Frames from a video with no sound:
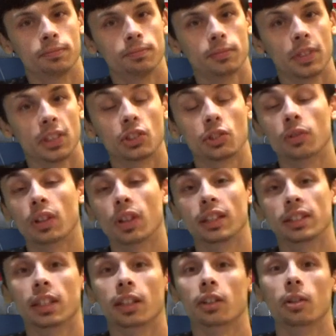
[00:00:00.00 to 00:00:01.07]
I just
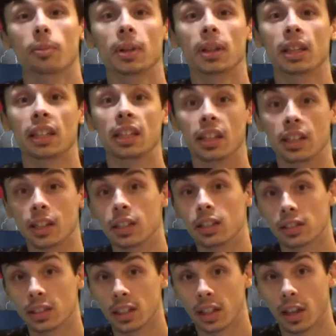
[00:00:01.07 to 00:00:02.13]
realized that could have been the
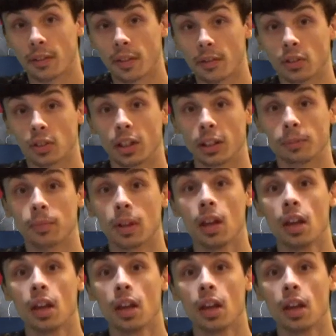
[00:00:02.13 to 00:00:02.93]
geekiest thing I've ever done.